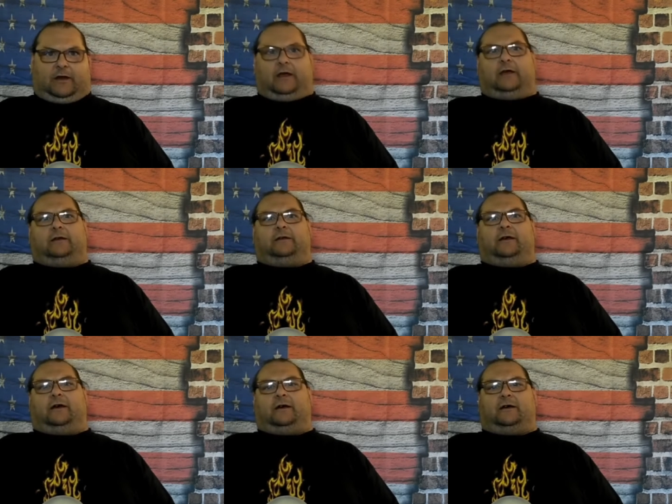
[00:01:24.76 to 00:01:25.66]
And
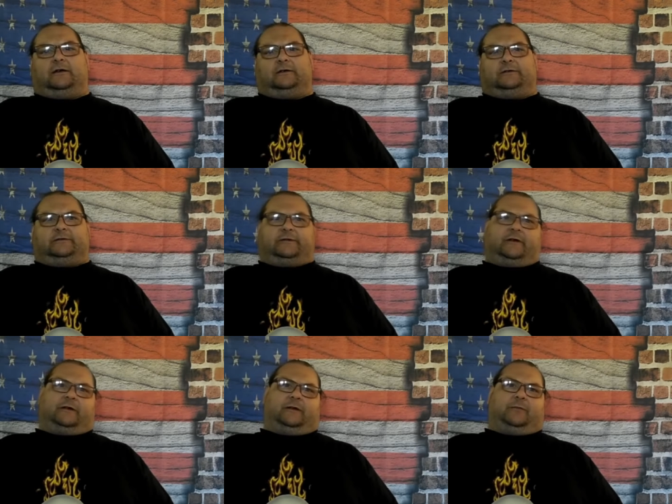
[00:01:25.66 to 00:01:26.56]

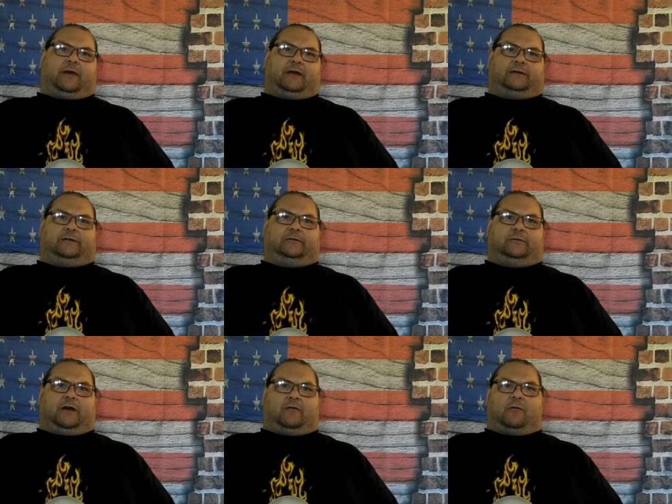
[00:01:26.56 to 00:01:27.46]
turning back to
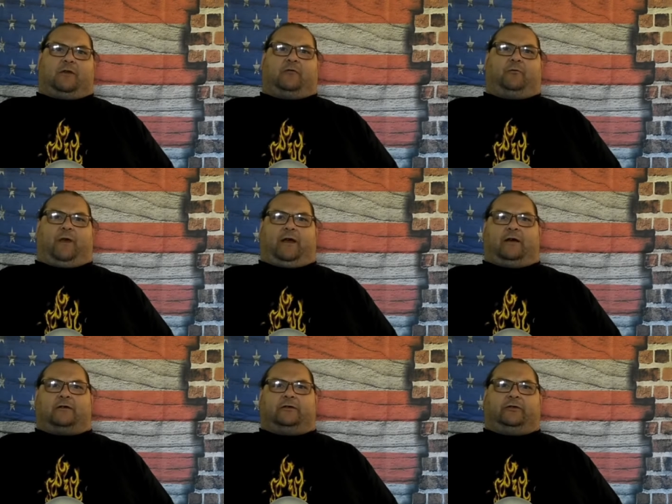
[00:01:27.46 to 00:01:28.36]
government
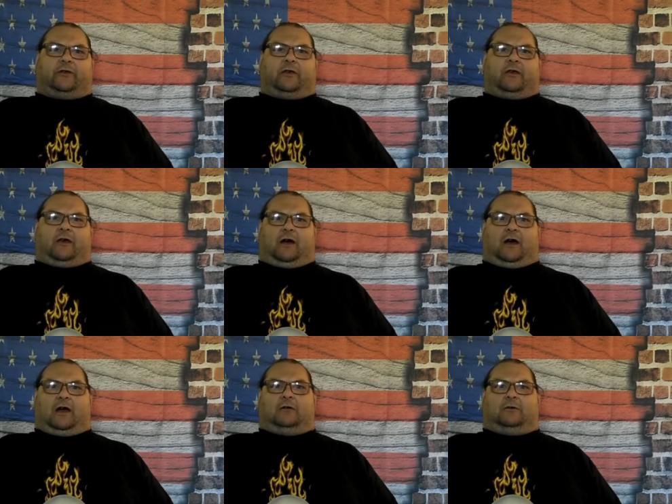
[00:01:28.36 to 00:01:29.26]
affairs,
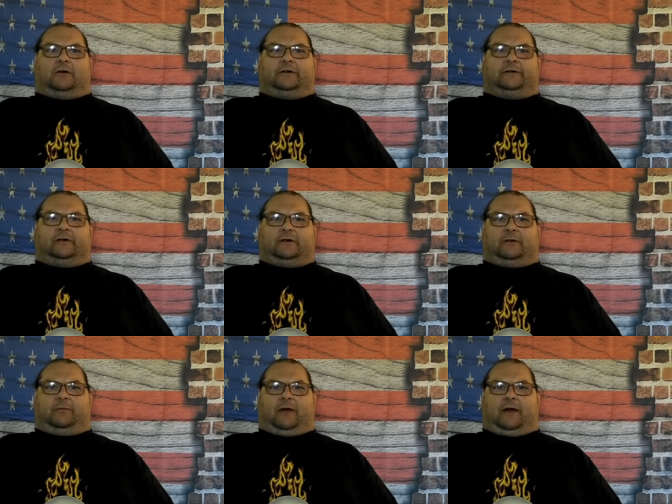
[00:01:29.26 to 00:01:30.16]
I want to talk
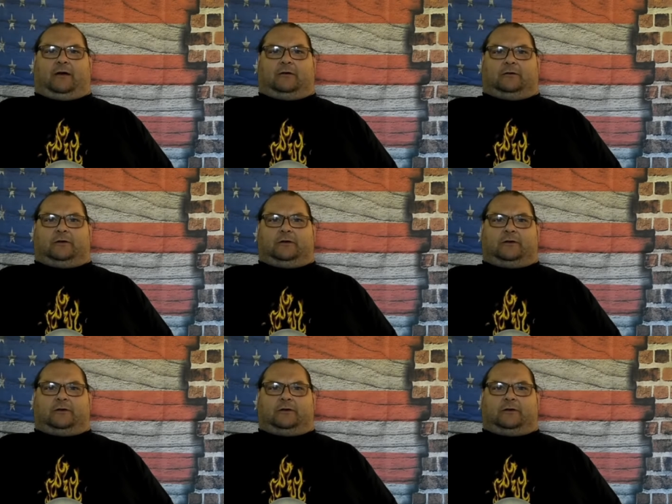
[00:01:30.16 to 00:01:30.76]
about